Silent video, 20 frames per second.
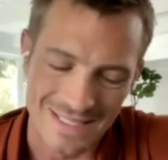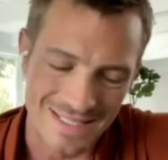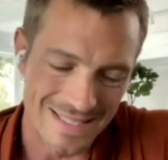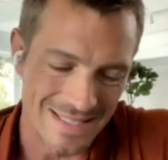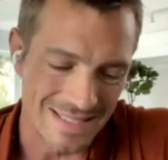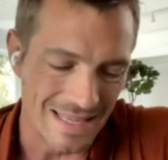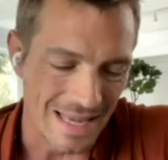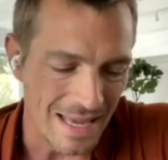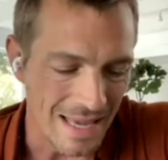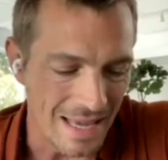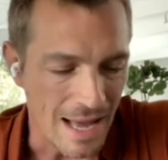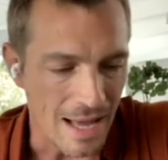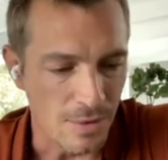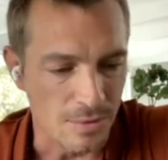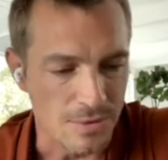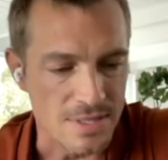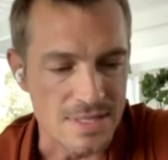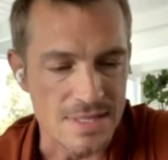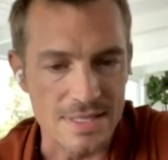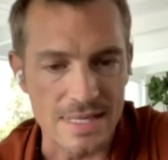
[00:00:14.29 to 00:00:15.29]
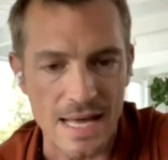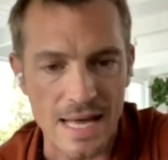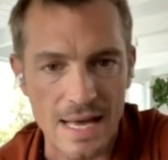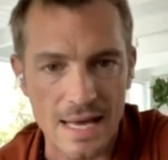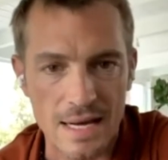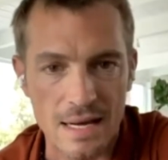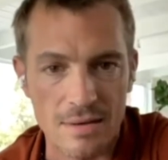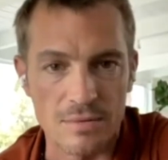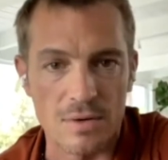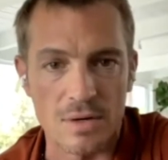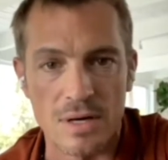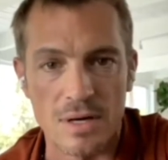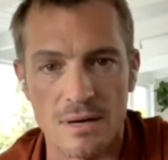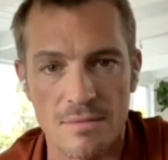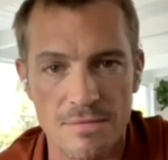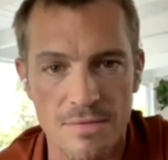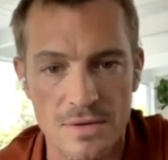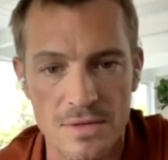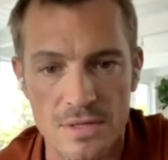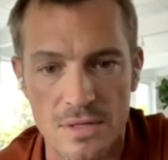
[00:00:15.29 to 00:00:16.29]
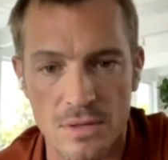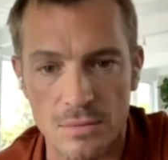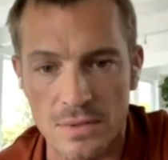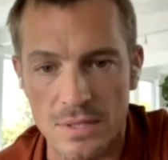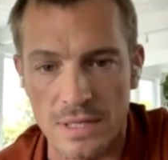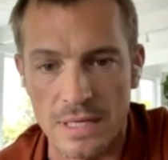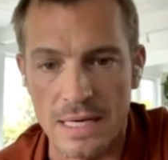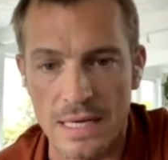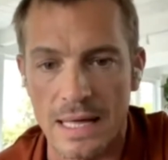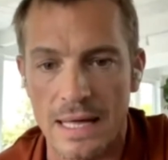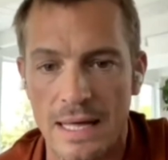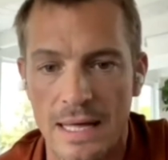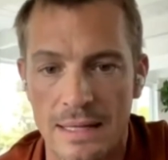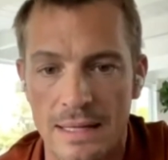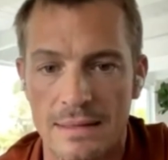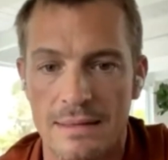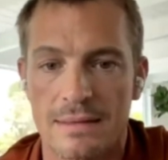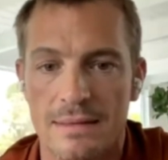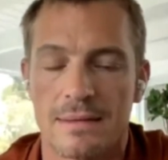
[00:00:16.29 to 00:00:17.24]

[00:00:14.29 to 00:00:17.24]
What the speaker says: stay outside of your comfort zone, to not